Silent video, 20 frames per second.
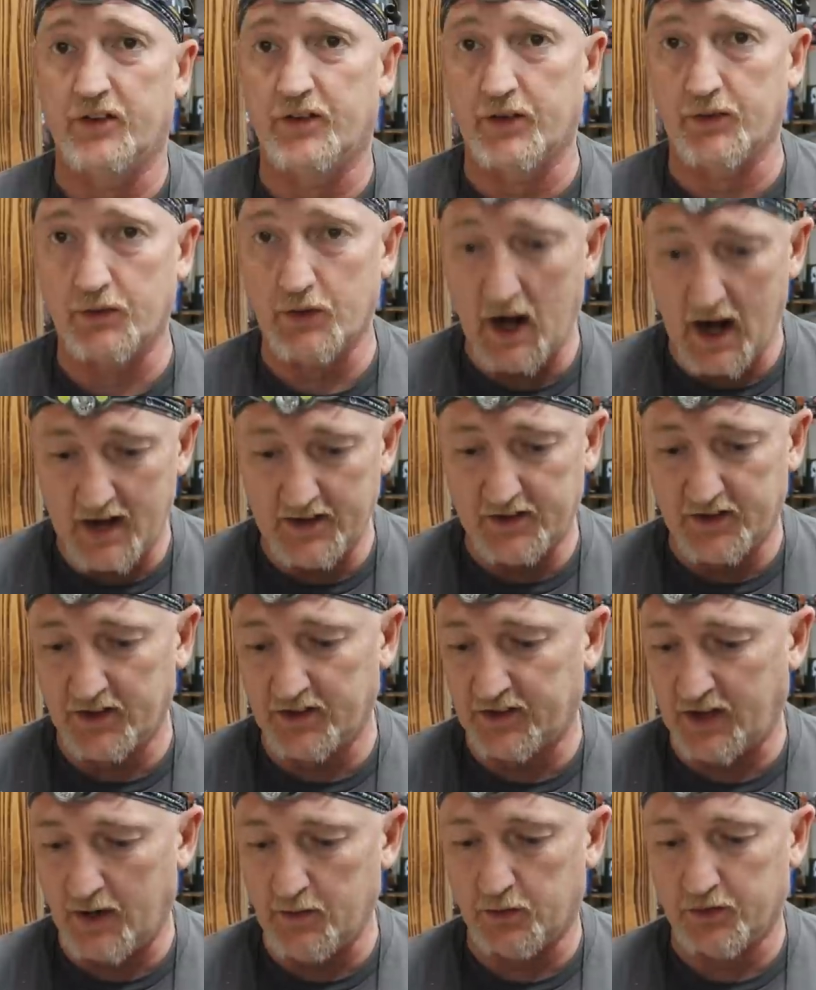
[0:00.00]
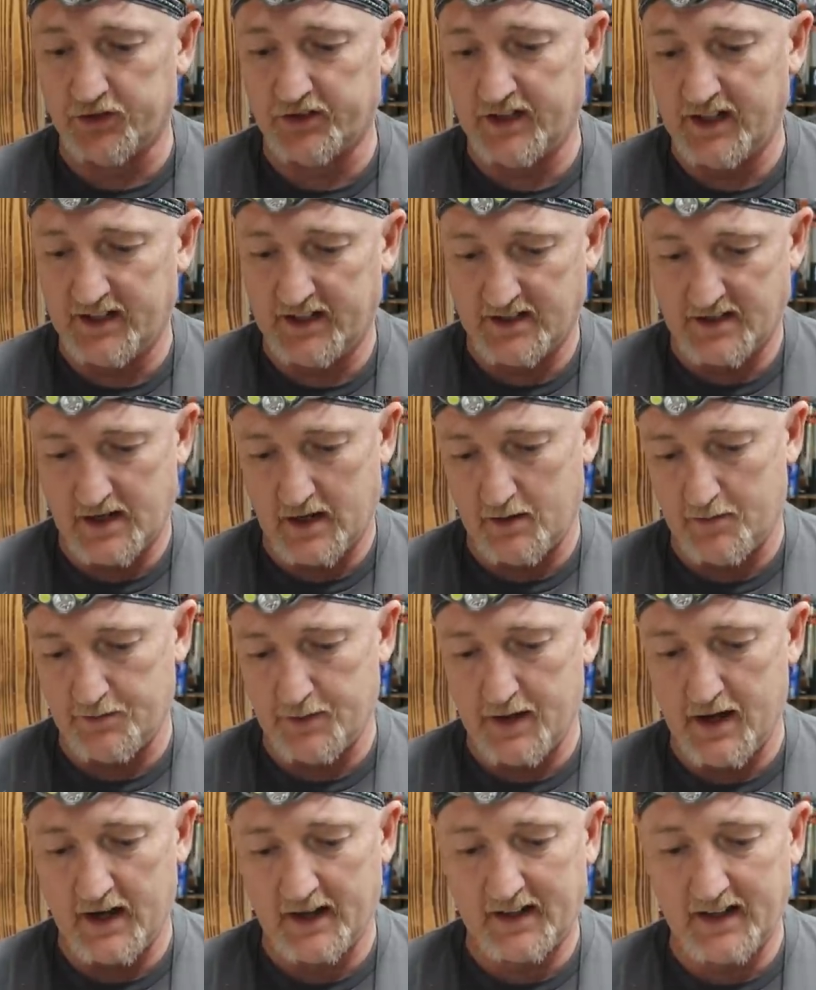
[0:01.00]
If it rises, I will sand it
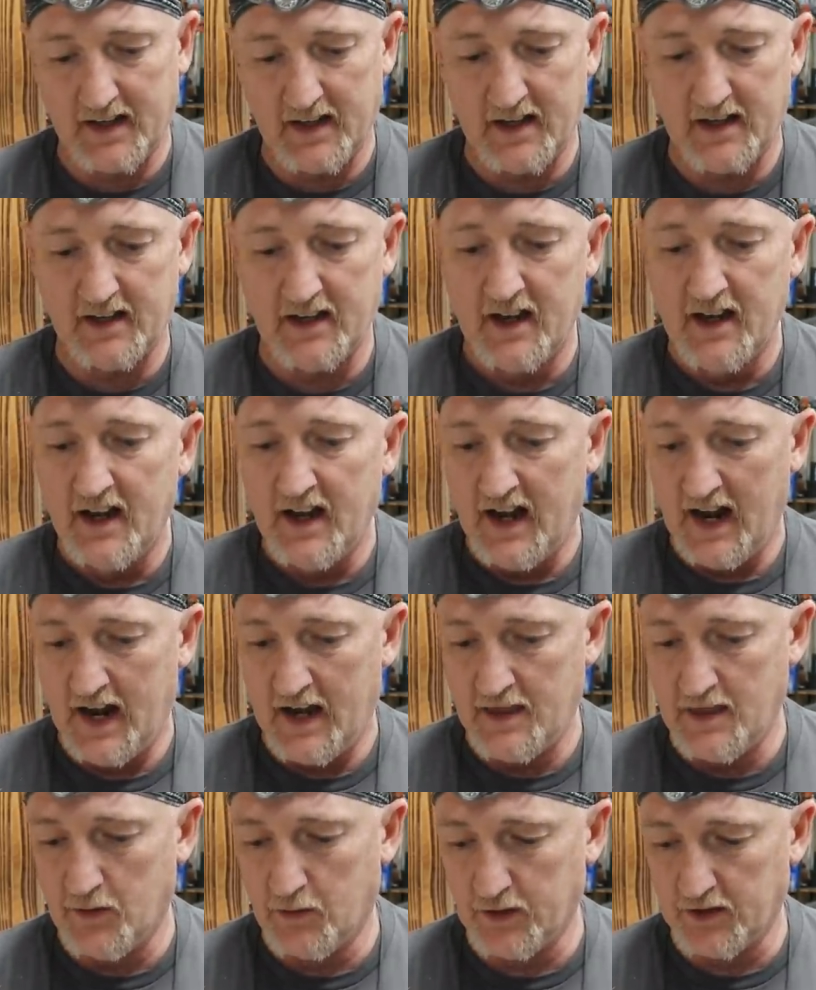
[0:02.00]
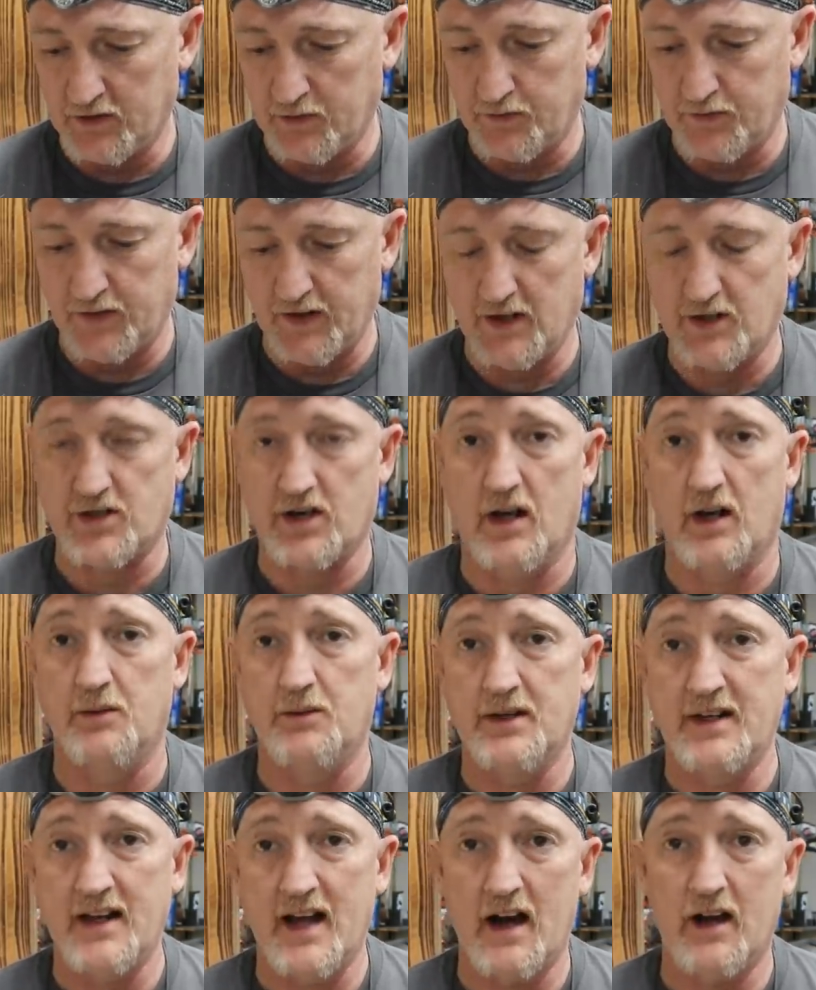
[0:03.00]
down again, and then we'll get some finish on it.
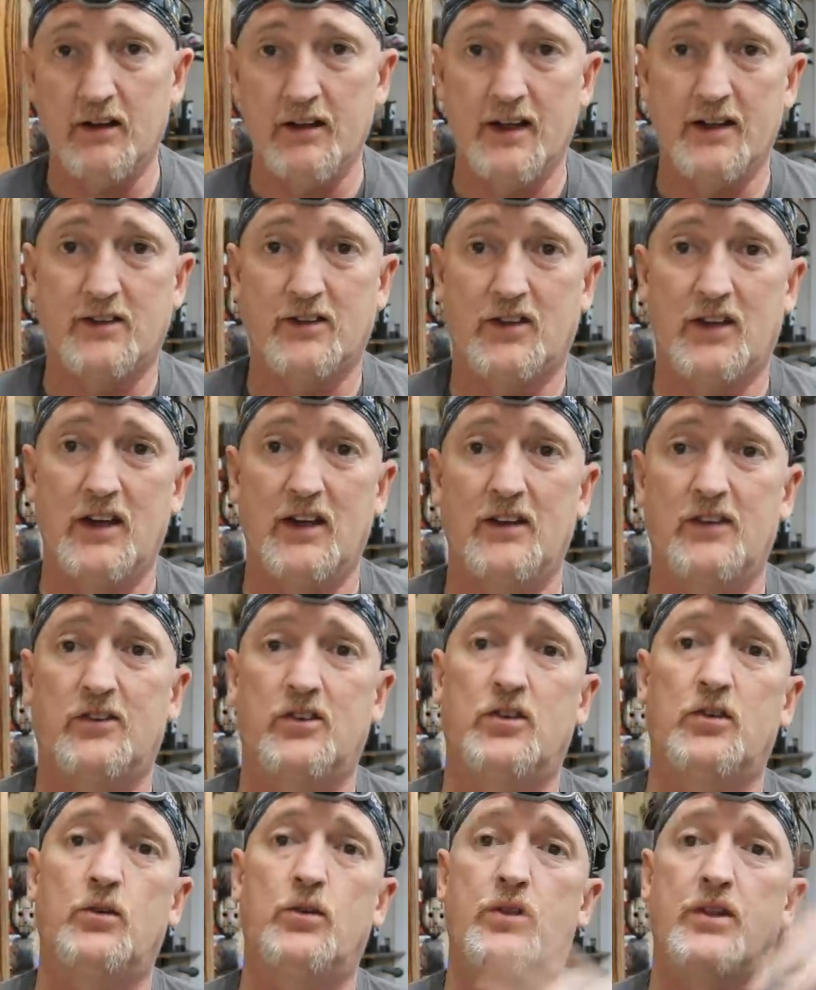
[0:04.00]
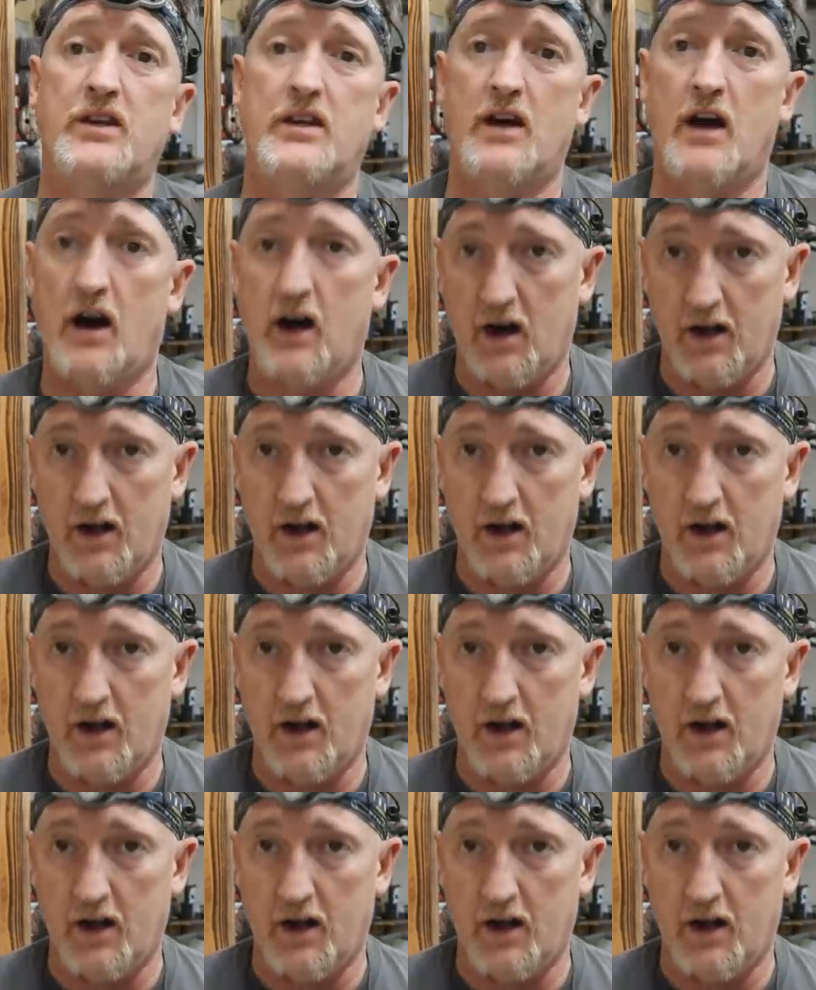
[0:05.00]
But now let's get to the